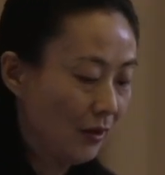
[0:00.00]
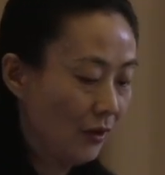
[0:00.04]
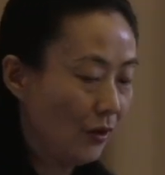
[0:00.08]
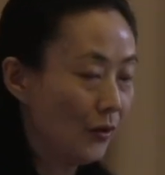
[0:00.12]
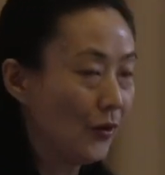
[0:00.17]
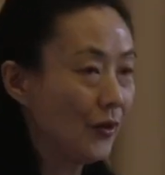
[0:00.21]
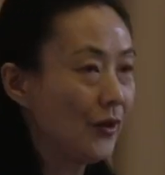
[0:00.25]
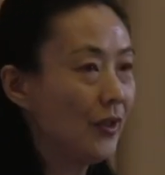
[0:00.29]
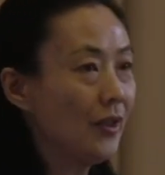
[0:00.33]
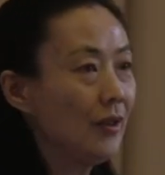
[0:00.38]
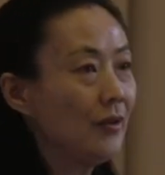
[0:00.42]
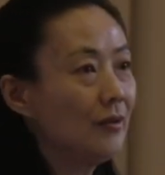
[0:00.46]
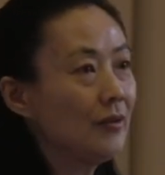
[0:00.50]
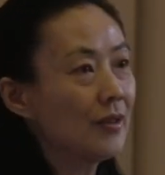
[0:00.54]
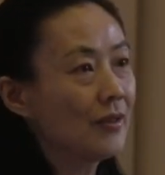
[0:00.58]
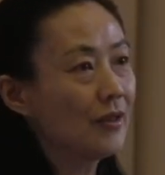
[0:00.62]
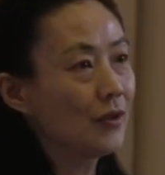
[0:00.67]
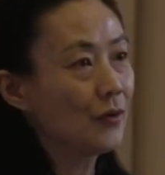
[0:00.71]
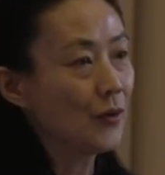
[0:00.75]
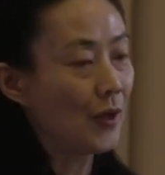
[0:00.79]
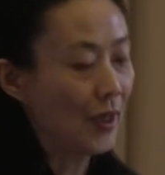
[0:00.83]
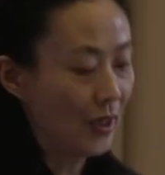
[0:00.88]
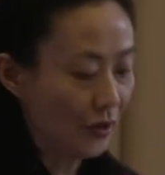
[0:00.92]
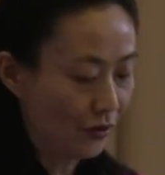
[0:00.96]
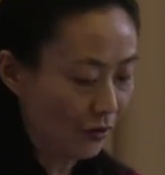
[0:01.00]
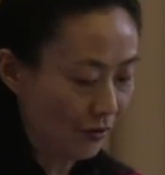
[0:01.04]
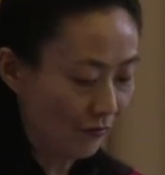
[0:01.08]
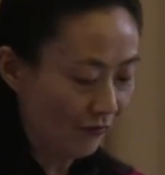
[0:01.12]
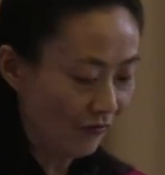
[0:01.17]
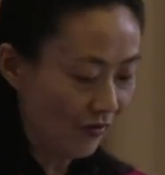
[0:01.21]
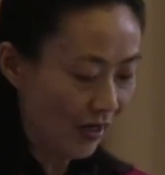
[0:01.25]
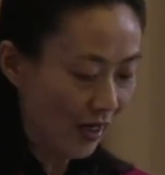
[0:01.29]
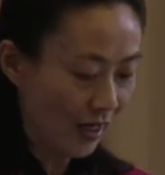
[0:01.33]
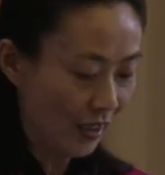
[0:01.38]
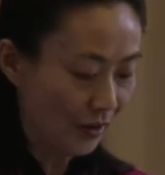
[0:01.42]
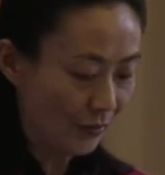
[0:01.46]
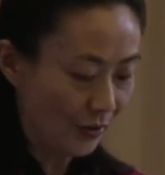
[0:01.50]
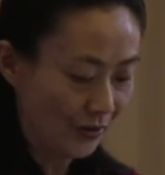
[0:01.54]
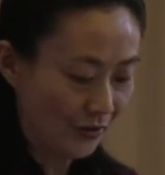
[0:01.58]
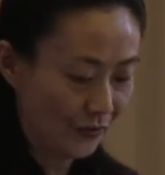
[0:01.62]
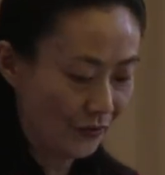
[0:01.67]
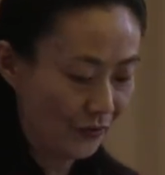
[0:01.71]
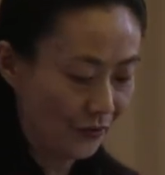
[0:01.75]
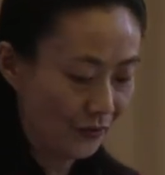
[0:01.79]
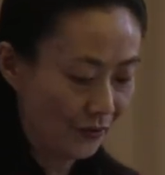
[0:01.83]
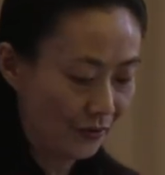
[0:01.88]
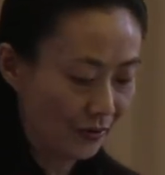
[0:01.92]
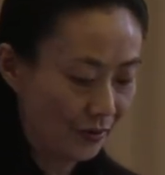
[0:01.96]
Although the situation
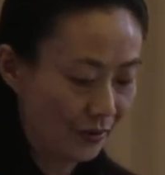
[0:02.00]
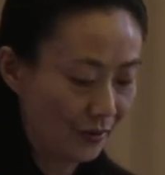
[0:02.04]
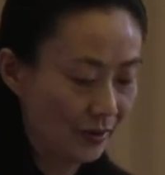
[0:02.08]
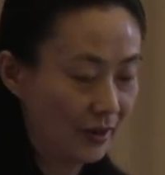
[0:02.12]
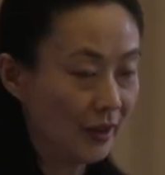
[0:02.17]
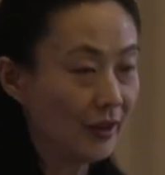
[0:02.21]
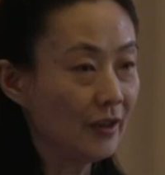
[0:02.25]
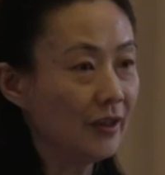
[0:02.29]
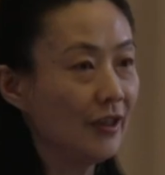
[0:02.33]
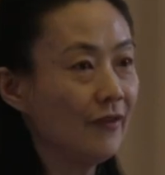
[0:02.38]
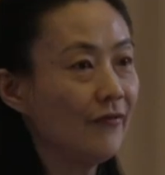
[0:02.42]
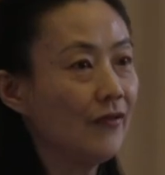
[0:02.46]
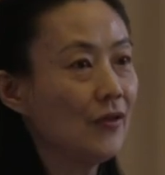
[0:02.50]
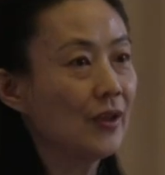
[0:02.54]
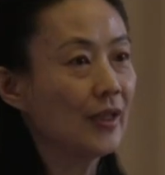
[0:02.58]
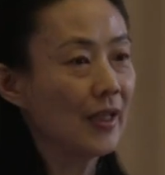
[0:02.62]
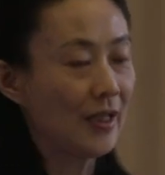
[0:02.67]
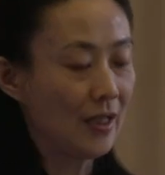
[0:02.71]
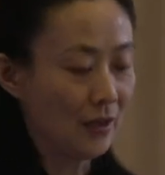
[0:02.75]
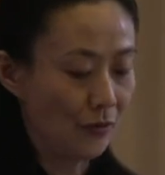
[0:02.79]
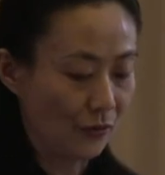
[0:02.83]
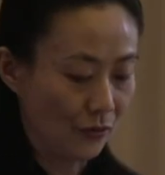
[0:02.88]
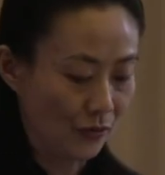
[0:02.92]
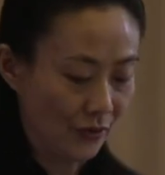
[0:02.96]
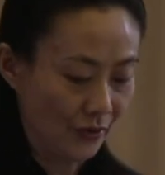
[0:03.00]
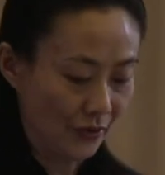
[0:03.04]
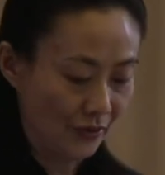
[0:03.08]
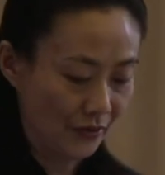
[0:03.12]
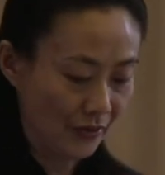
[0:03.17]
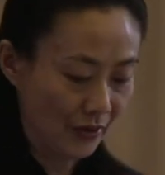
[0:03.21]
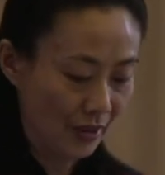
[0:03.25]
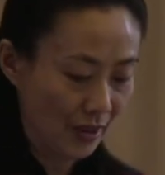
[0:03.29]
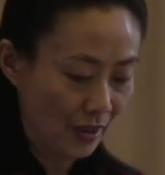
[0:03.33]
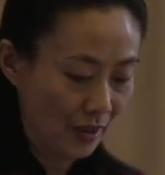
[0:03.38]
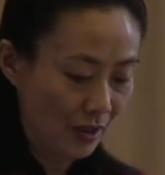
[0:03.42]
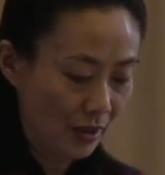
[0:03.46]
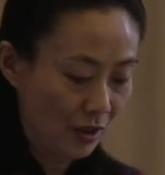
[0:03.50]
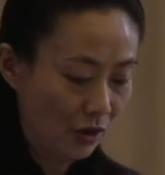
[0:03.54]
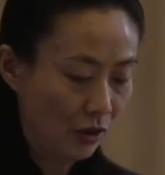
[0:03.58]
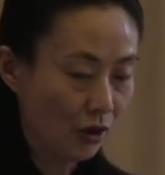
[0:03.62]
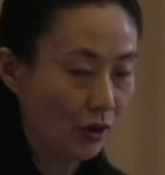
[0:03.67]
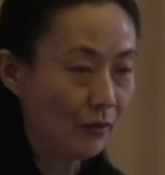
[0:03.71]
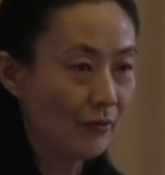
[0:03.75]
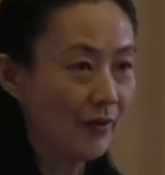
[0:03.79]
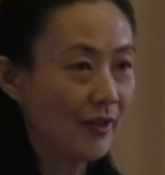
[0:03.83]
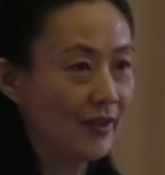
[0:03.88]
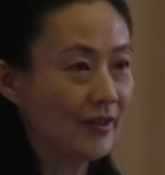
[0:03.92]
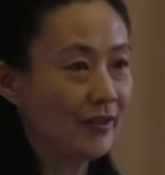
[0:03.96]
varies in different countries
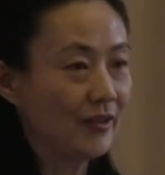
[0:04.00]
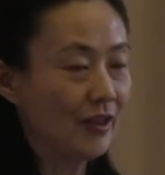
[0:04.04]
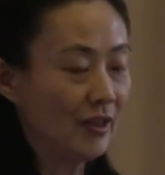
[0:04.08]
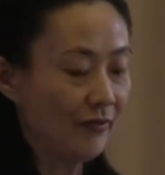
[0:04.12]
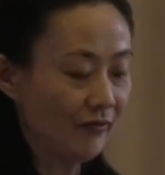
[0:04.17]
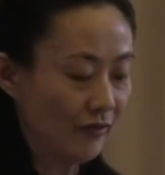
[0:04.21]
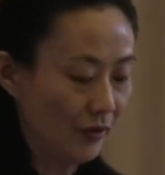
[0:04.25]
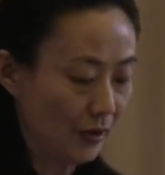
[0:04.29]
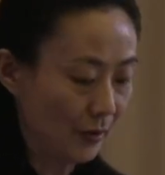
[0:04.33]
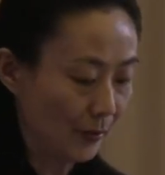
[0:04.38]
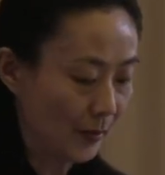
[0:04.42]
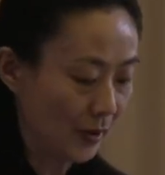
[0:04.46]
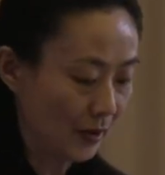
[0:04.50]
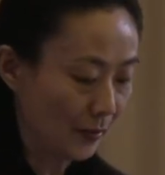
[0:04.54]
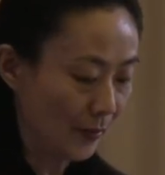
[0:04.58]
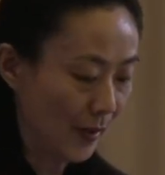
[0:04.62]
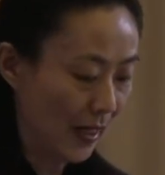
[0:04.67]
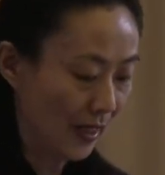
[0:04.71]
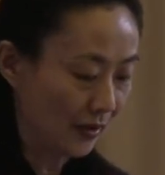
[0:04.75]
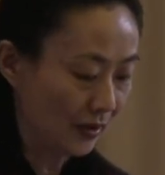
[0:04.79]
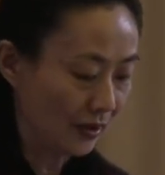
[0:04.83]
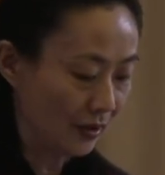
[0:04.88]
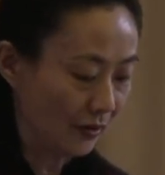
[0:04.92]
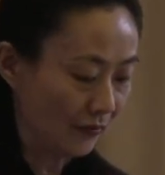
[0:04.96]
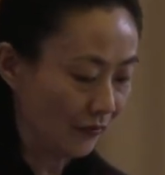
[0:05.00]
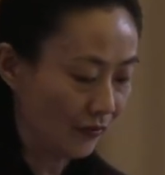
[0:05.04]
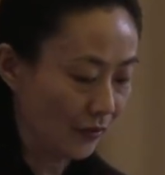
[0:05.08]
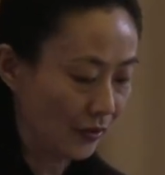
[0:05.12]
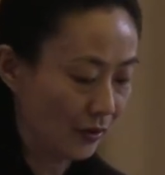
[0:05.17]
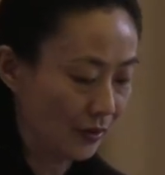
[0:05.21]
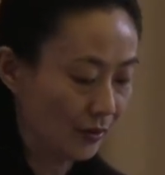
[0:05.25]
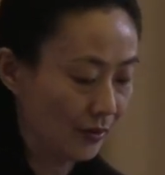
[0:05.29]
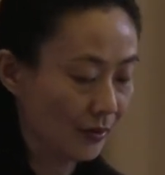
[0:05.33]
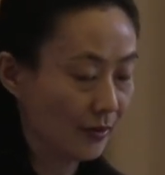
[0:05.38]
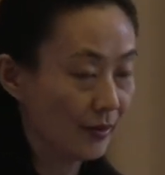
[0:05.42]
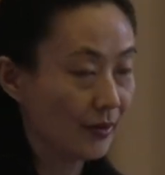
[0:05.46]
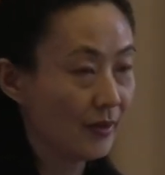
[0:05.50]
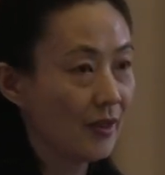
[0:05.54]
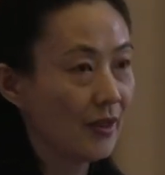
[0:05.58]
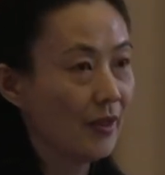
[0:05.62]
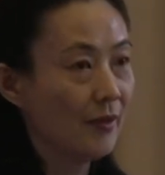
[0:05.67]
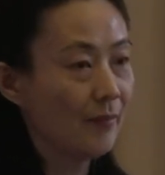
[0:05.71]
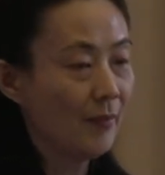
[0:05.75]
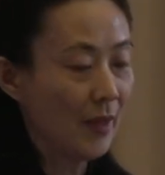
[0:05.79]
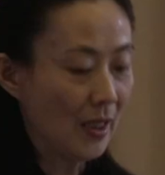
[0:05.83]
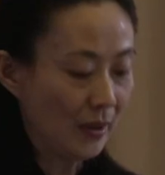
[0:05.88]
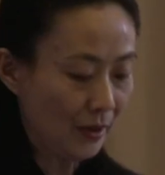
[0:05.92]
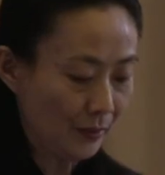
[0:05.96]
or with different perspectives,
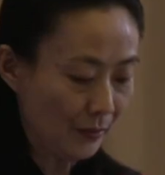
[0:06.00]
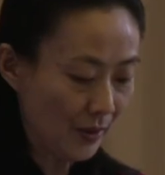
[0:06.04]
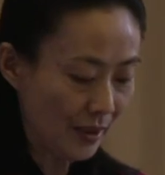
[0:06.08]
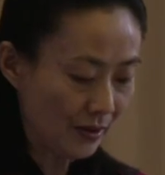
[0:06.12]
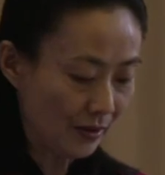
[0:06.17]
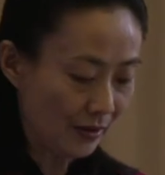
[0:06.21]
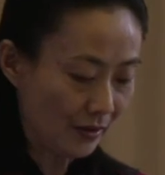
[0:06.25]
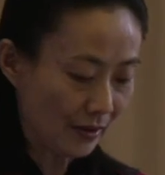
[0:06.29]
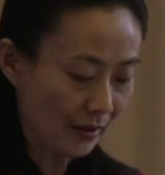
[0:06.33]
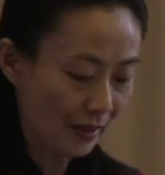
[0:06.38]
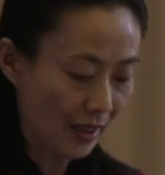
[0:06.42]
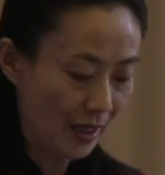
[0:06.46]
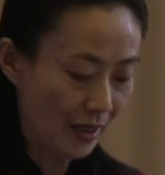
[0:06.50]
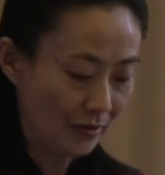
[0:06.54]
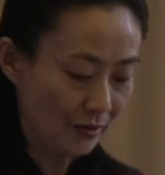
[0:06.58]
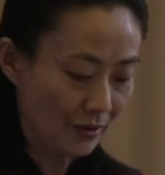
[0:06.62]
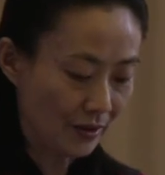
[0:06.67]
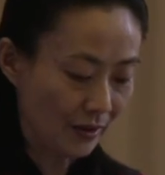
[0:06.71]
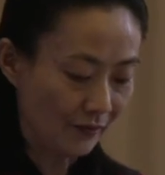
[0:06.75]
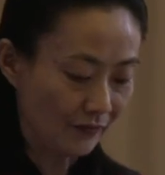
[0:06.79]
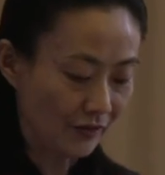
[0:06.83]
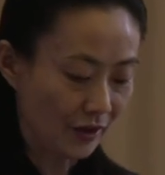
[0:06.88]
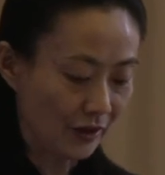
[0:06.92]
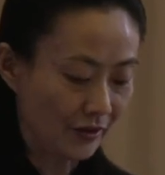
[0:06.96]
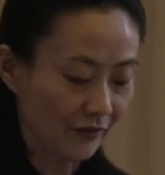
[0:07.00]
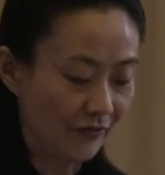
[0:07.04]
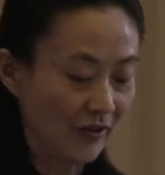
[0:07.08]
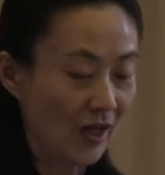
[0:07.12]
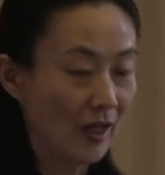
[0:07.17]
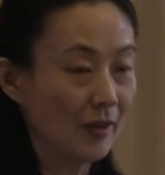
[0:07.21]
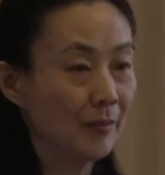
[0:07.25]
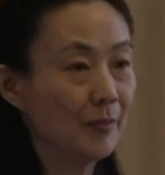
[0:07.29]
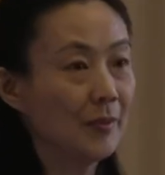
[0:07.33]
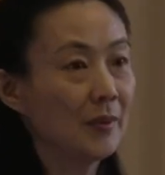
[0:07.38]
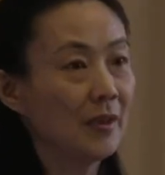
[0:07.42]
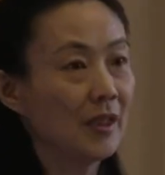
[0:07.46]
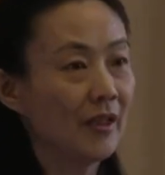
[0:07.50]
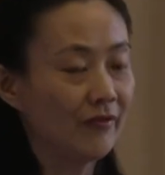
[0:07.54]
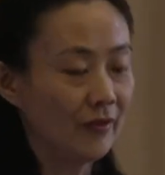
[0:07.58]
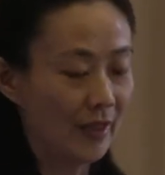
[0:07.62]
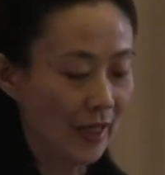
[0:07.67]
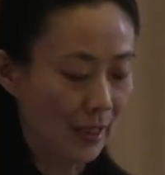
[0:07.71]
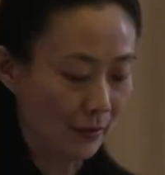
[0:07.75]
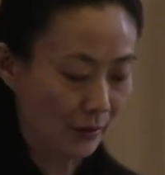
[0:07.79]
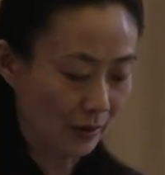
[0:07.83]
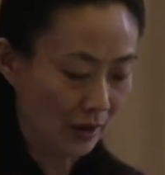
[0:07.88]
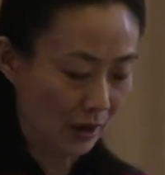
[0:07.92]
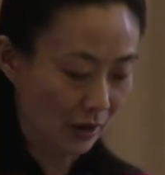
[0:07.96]
many recent accounts of the development of
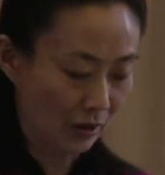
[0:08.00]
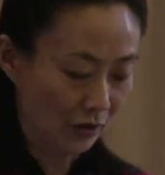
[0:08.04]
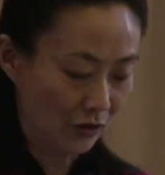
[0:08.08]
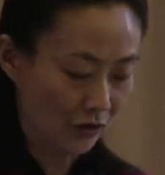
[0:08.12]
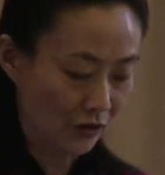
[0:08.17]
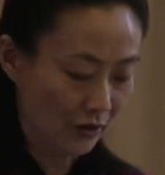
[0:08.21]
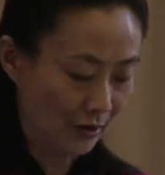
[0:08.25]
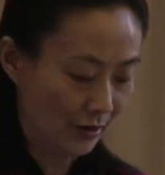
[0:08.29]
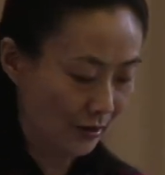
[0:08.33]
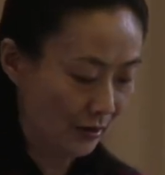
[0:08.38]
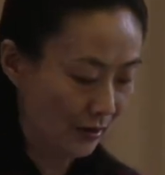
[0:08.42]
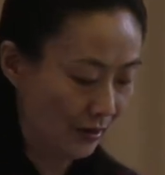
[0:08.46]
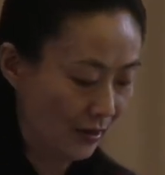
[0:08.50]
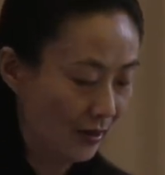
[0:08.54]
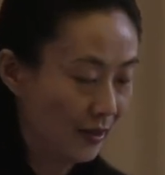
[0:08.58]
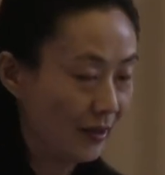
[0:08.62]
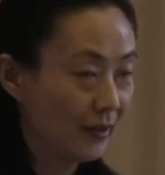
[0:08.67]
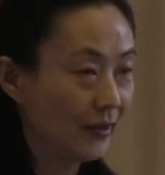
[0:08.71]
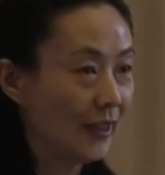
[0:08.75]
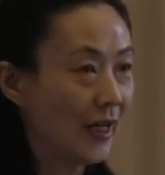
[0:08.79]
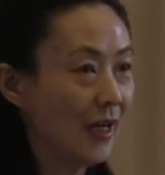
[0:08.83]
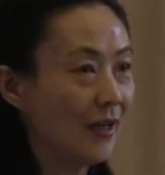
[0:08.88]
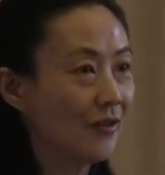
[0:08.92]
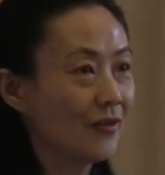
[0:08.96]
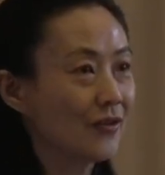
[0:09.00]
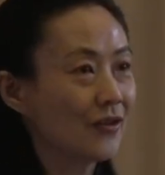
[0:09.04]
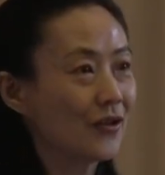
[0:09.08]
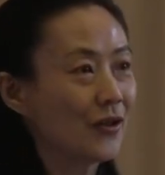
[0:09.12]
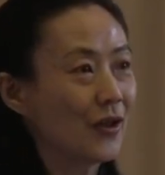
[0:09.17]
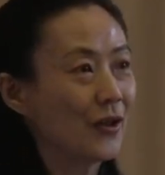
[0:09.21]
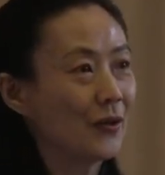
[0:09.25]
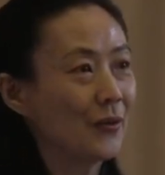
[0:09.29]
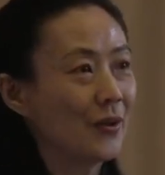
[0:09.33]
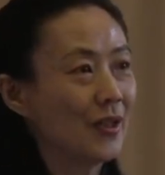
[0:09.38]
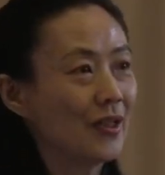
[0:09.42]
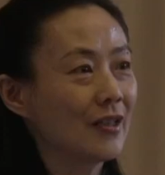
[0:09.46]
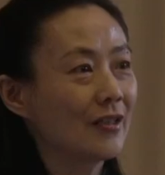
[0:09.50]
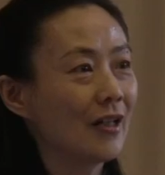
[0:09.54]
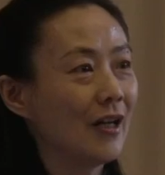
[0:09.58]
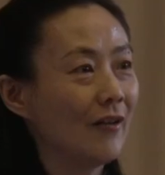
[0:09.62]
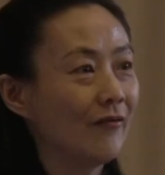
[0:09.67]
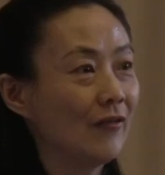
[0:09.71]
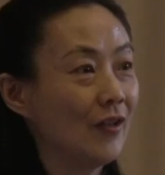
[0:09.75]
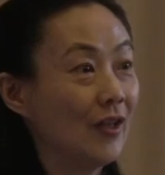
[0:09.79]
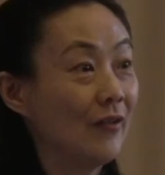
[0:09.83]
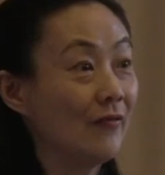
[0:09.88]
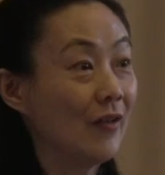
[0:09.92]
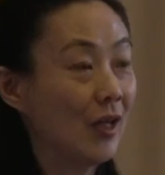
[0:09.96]
narratology tell stories
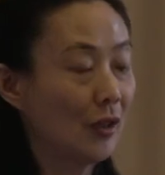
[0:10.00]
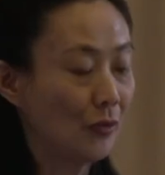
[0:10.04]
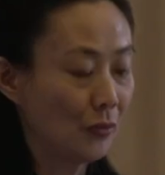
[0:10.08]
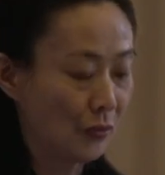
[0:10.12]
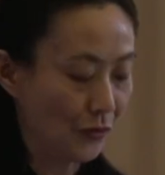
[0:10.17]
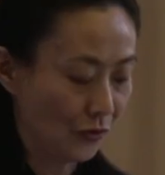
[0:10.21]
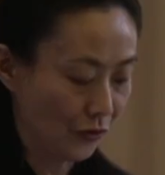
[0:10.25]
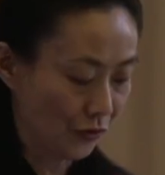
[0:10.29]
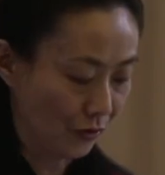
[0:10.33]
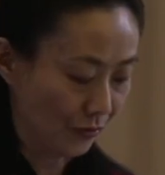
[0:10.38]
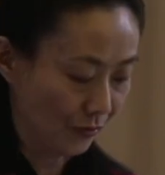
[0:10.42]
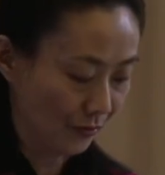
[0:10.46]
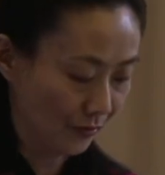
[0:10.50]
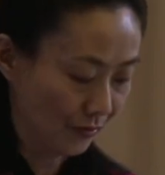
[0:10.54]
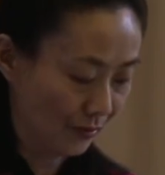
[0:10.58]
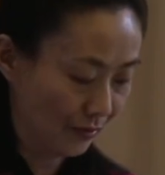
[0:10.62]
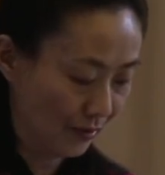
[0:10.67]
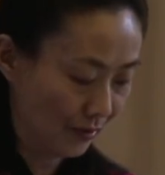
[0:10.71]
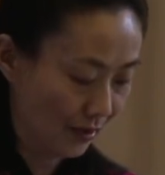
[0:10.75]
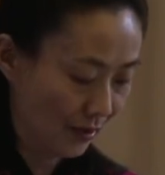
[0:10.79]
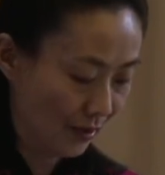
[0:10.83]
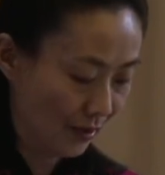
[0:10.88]
of evolution